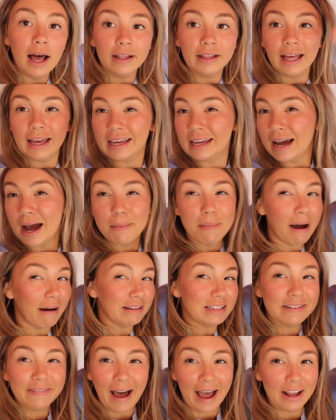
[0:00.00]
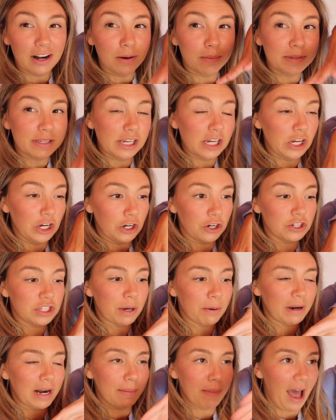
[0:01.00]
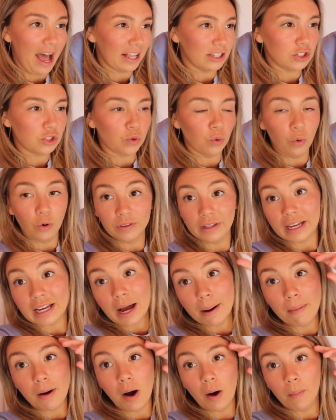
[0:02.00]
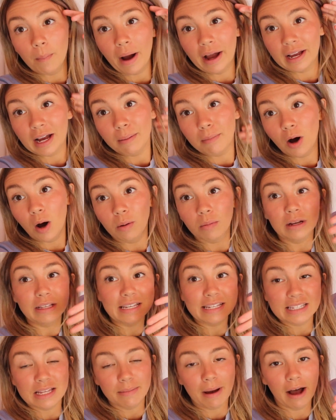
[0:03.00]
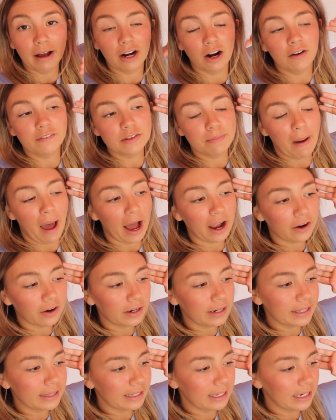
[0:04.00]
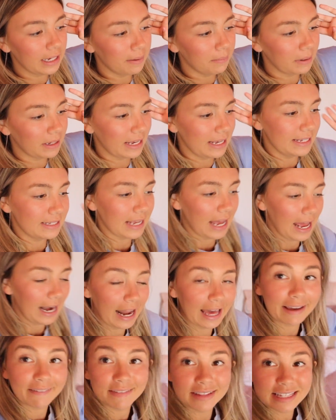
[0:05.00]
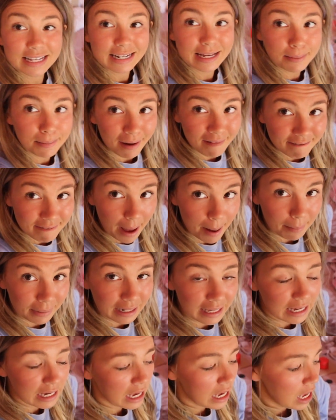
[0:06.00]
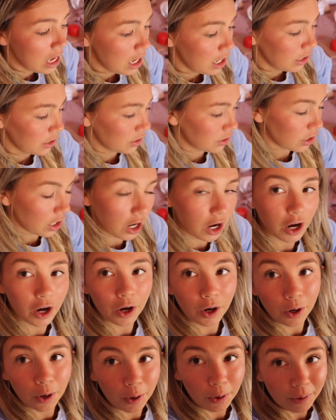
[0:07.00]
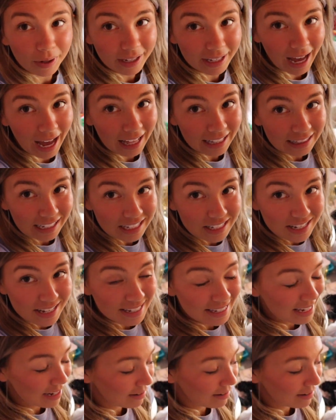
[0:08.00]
like amount of items here so when I'm at school and like come home I come home a decent amount and I don't have to pack or anything because I like visiting my family so yeah let's just